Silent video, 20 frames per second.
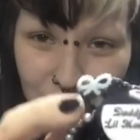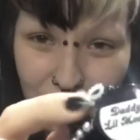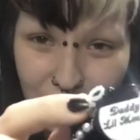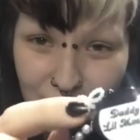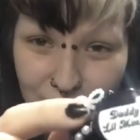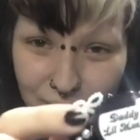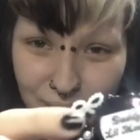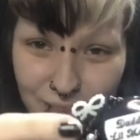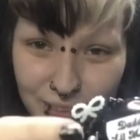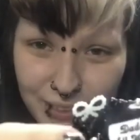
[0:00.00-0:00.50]
the
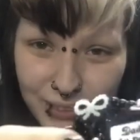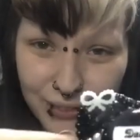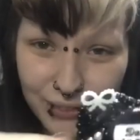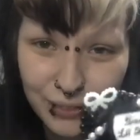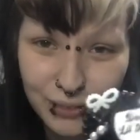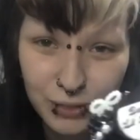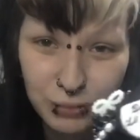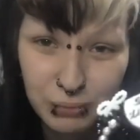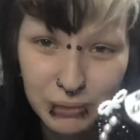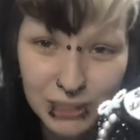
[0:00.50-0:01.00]
black ones are
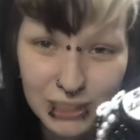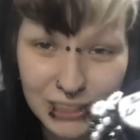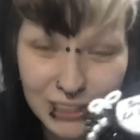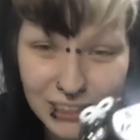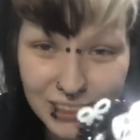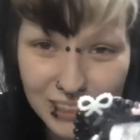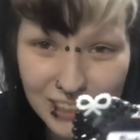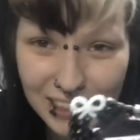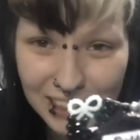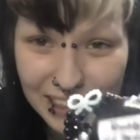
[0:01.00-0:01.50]
all
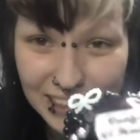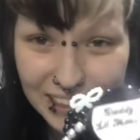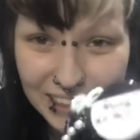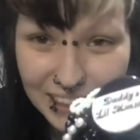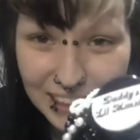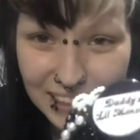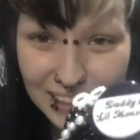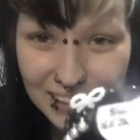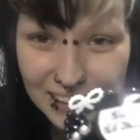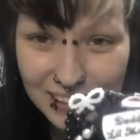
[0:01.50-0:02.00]

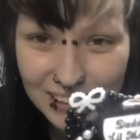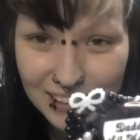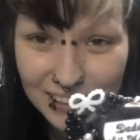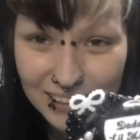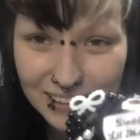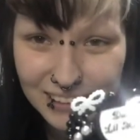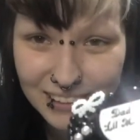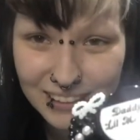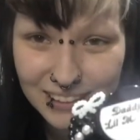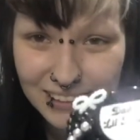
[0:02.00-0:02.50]
sparkly
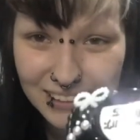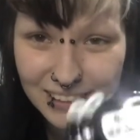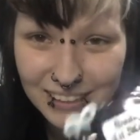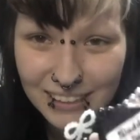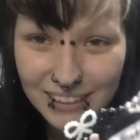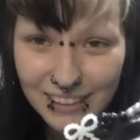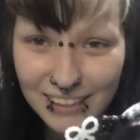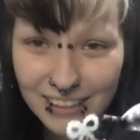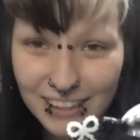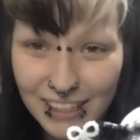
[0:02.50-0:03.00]

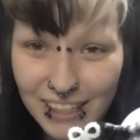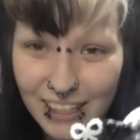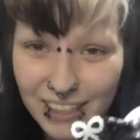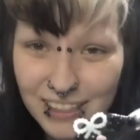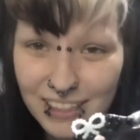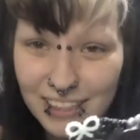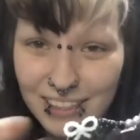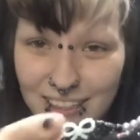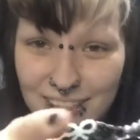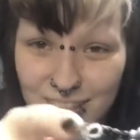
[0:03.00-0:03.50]

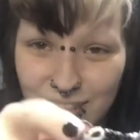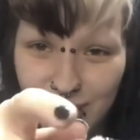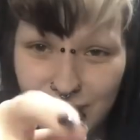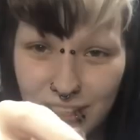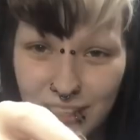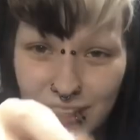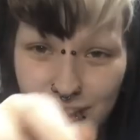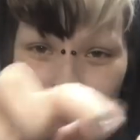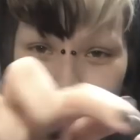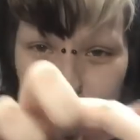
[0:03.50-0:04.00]
and then it's got
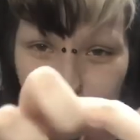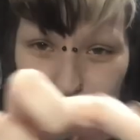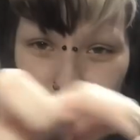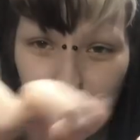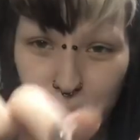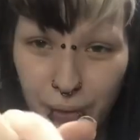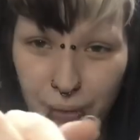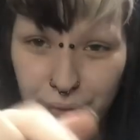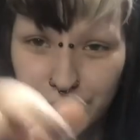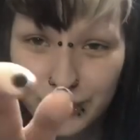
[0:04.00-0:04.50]
the little
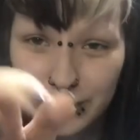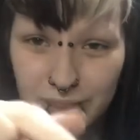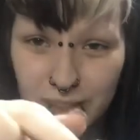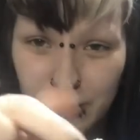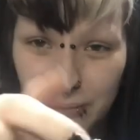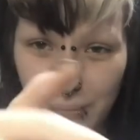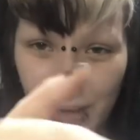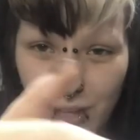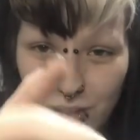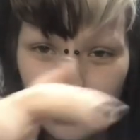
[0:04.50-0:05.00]
bows
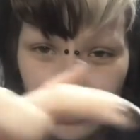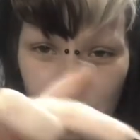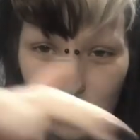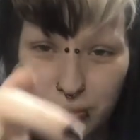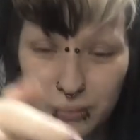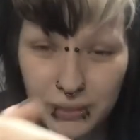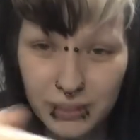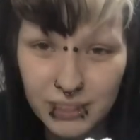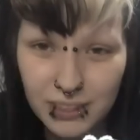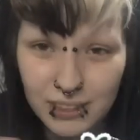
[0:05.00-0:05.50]
that match the
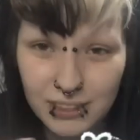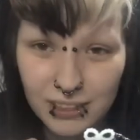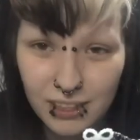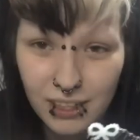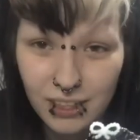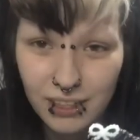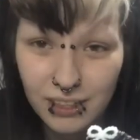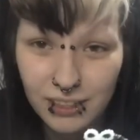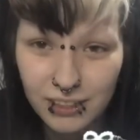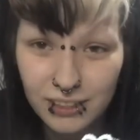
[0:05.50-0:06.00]
opposite
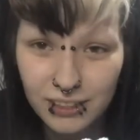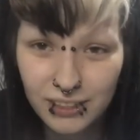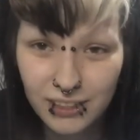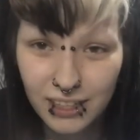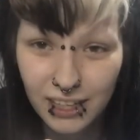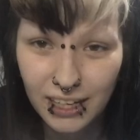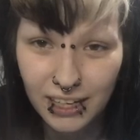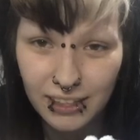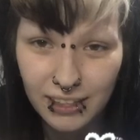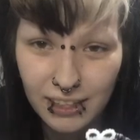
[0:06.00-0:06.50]
side
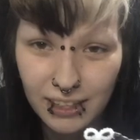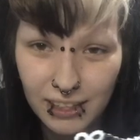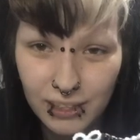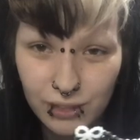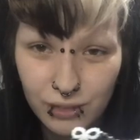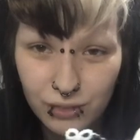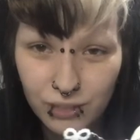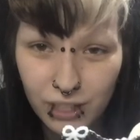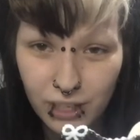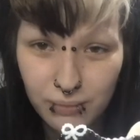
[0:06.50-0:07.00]
and the
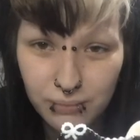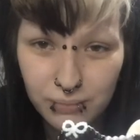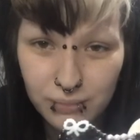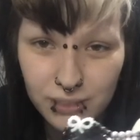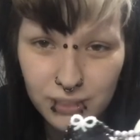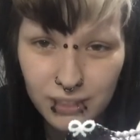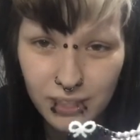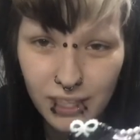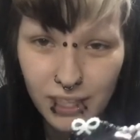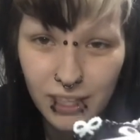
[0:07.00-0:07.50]
little
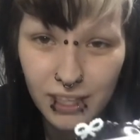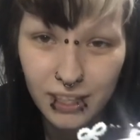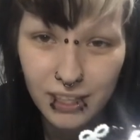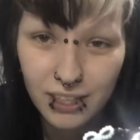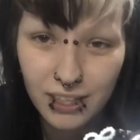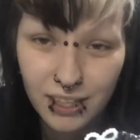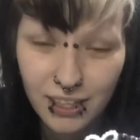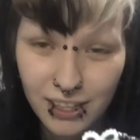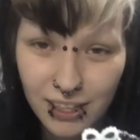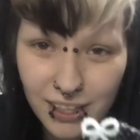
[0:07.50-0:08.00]
gems there.
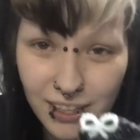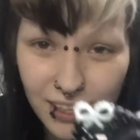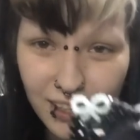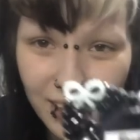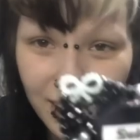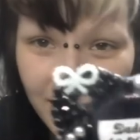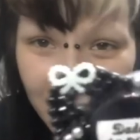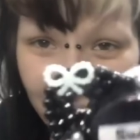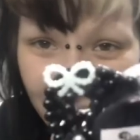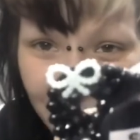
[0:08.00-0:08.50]

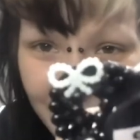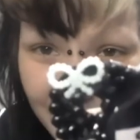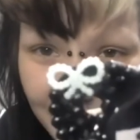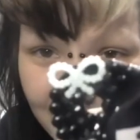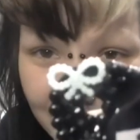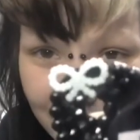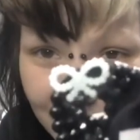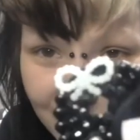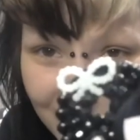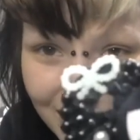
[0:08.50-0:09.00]

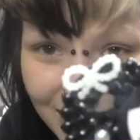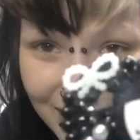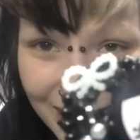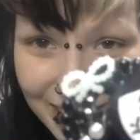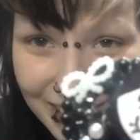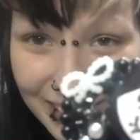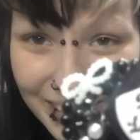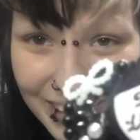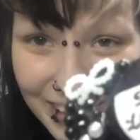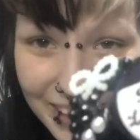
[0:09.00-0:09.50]
Oh my god, I
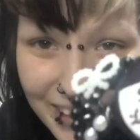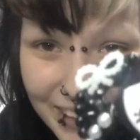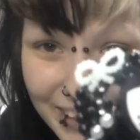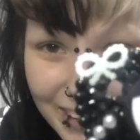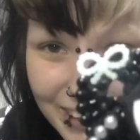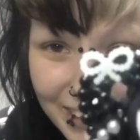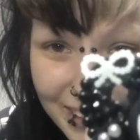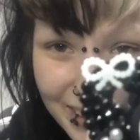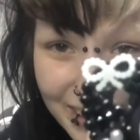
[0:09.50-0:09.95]
love it.